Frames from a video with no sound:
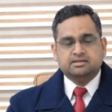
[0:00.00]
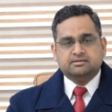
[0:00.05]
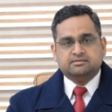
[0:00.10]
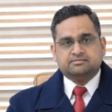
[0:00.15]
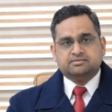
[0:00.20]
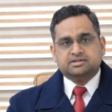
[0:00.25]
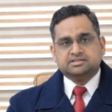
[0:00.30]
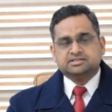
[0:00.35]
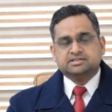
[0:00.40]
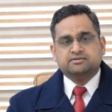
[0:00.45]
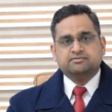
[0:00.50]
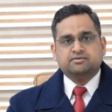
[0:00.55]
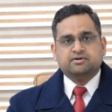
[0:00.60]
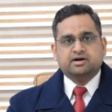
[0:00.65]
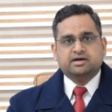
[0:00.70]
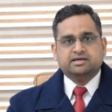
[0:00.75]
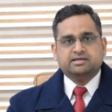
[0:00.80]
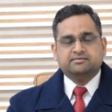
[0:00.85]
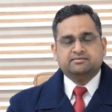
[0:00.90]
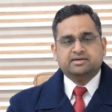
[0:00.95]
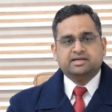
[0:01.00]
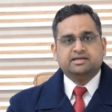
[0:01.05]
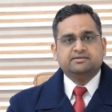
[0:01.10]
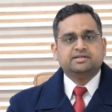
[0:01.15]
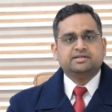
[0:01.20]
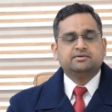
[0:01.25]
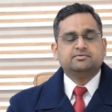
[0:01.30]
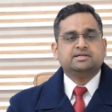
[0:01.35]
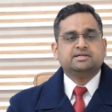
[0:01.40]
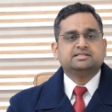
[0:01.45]
First of all,
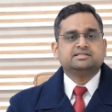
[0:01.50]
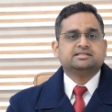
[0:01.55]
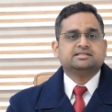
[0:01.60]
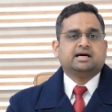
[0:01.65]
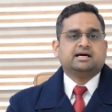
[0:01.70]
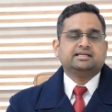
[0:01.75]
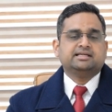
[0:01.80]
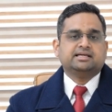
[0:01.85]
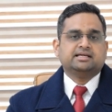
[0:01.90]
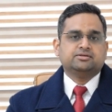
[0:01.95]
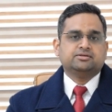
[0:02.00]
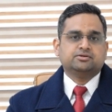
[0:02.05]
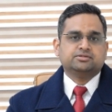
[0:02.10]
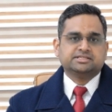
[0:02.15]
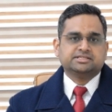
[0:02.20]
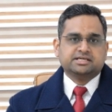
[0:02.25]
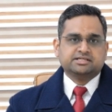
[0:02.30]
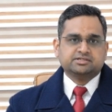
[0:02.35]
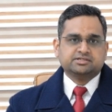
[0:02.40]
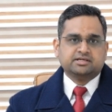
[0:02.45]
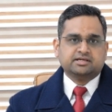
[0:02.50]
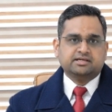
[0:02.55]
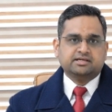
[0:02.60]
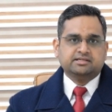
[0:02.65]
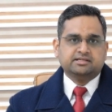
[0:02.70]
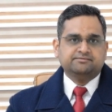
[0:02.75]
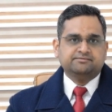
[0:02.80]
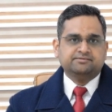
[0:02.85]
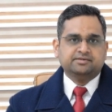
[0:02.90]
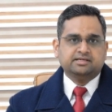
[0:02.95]
whenever you are starting your sexual
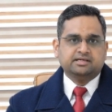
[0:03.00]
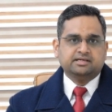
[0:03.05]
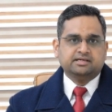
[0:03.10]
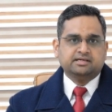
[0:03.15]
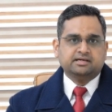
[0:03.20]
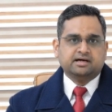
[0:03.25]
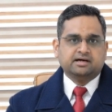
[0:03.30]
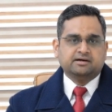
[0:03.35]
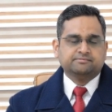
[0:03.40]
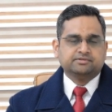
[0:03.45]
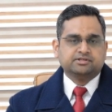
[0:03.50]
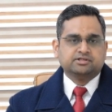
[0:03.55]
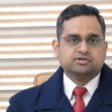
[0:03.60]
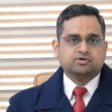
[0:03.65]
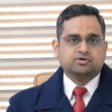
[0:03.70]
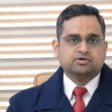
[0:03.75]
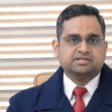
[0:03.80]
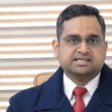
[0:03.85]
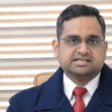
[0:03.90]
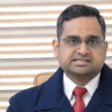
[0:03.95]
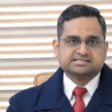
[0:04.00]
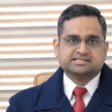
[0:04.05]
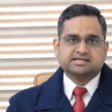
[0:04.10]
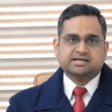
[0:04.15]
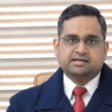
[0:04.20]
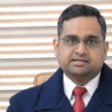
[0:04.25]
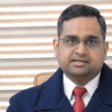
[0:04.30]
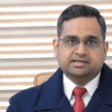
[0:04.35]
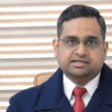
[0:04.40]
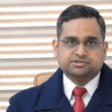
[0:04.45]
activity after your disc
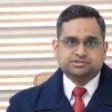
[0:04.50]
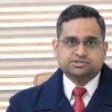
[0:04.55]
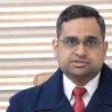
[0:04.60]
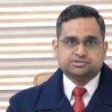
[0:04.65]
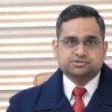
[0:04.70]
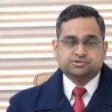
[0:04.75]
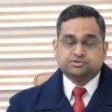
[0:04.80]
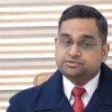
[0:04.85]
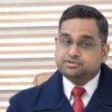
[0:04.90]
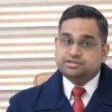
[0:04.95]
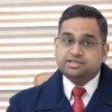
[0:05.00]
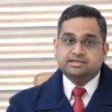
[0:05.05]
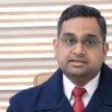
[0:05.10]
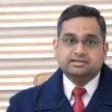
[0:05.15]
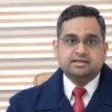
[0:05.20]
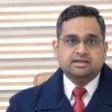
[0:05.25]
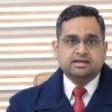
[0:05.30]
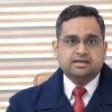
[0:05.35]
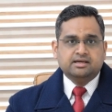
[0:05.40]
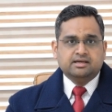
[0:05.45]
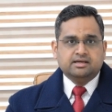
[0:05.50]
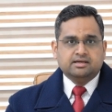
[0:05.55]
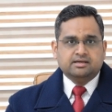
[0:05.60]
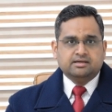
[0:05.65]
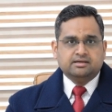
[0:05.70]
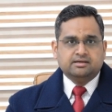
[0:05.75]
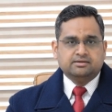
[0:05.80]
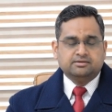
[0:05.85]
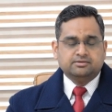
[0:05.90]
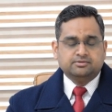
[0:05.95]
herniation surgery,
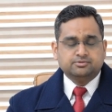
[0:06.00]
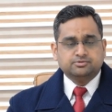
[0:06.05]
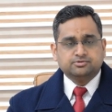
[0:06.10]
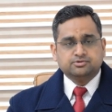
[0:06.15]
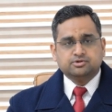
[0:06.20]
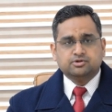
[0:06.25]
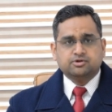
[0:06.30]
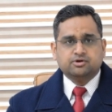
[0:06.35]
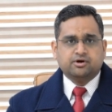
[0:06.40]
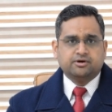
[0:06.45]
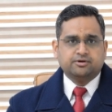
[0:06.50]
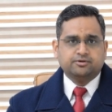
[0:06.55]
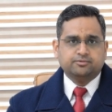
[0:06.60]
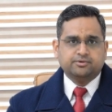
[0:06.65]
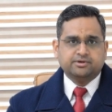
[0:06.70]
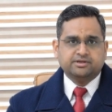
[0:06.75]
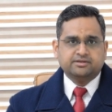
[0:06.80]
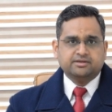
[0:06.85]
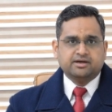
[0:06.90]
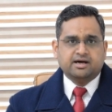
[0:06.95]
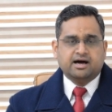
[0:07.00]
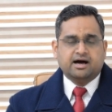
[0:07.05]
you should not do it on a